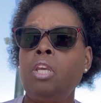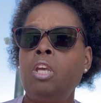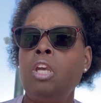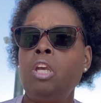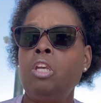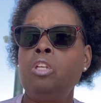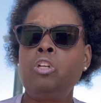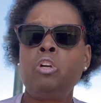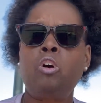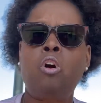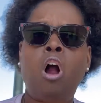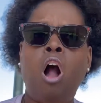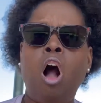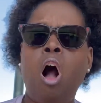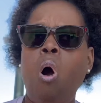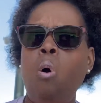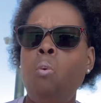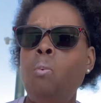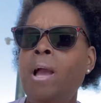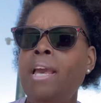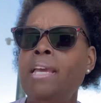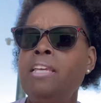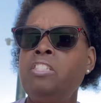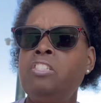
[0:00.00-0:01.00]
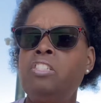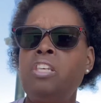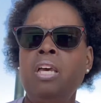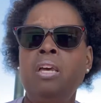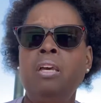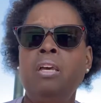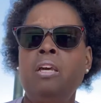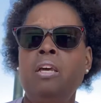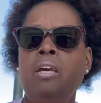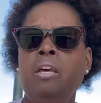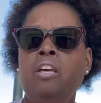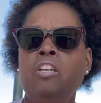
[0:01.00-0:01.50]
You're always
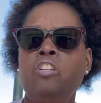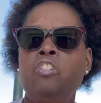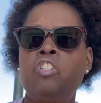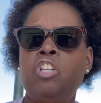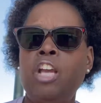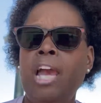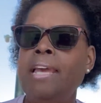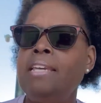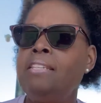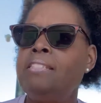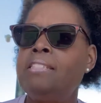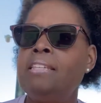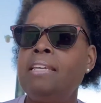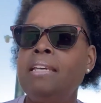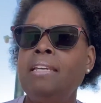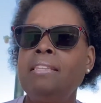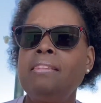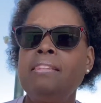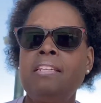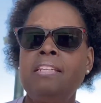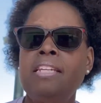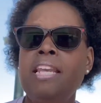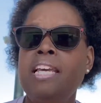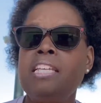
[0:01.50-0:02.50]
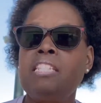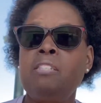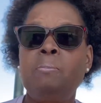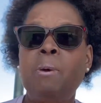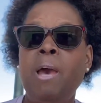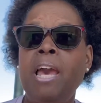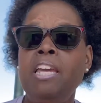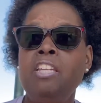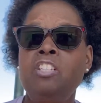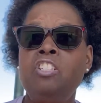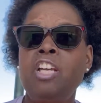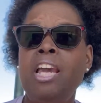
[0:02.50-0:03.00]
chasing the next
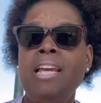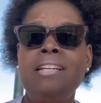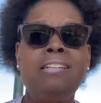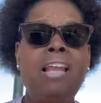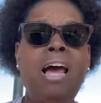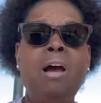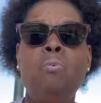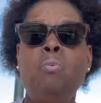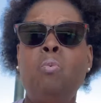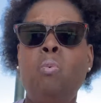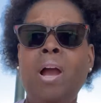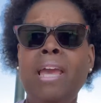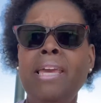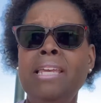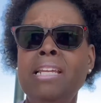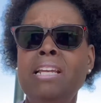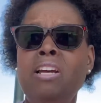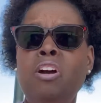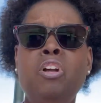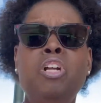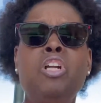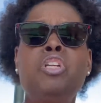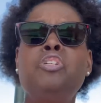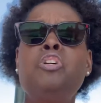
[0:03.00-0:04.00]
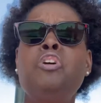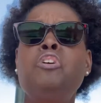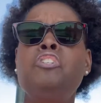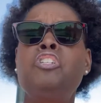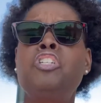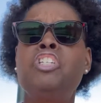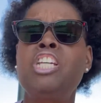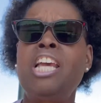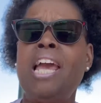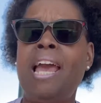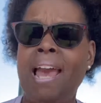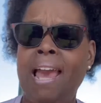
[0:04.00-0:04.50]
paycheck, not waiting on it. You're
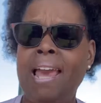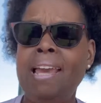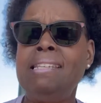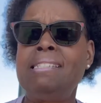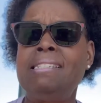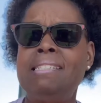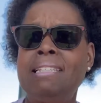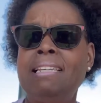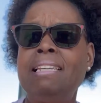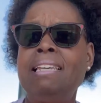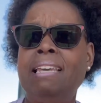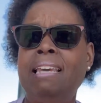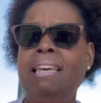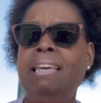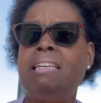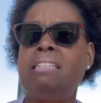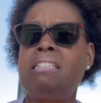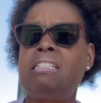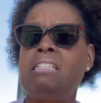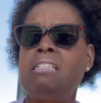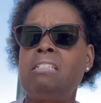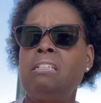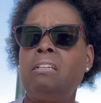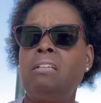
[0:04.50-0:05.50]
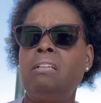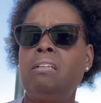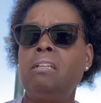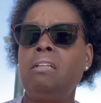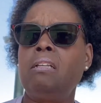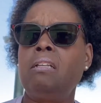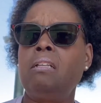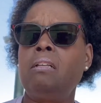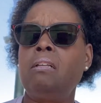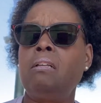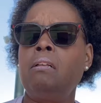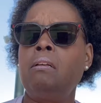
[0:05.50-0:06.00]
chasing it.
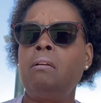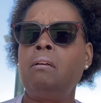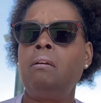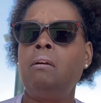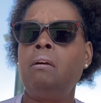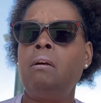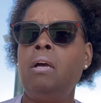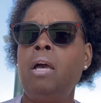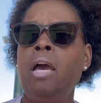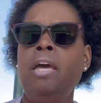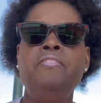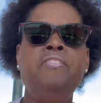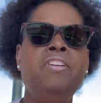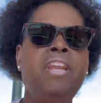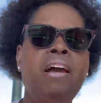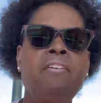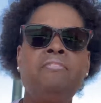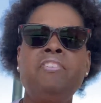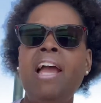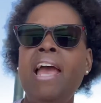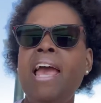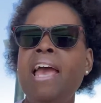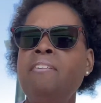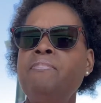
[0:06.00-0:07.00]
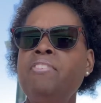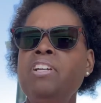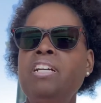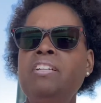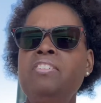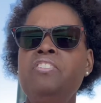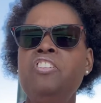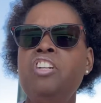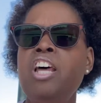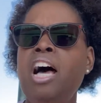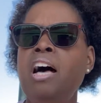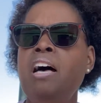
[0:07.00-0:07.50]
Never having
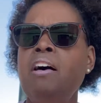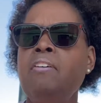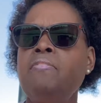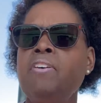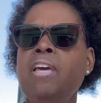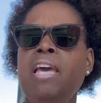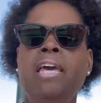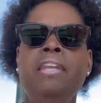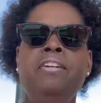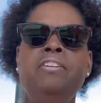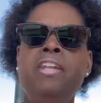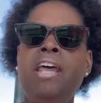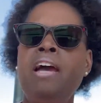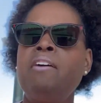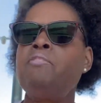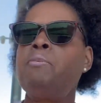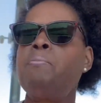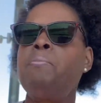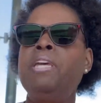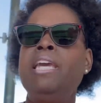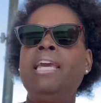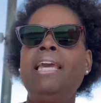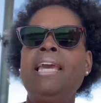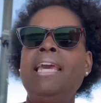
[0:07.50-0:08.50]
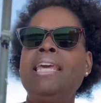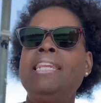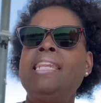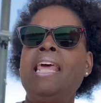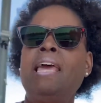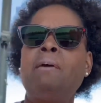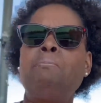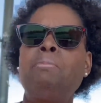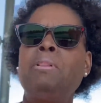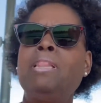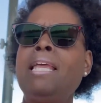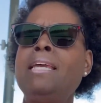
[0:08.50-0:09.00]
enough, never being in
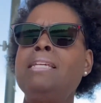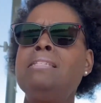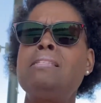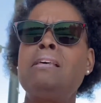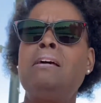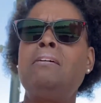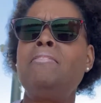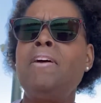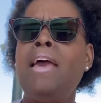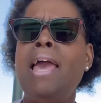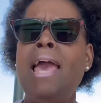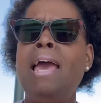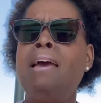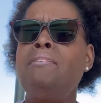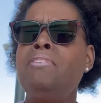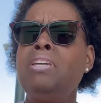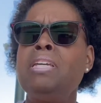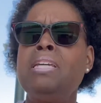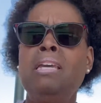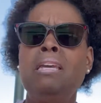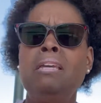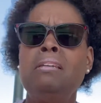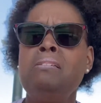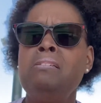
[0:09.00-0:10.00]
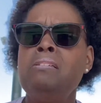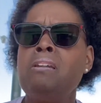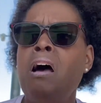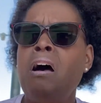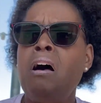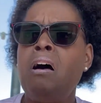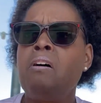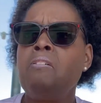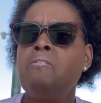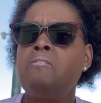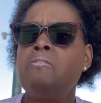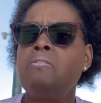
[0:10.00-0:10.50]
that place of having
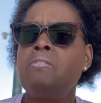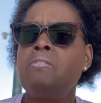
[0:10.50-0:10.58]
enough.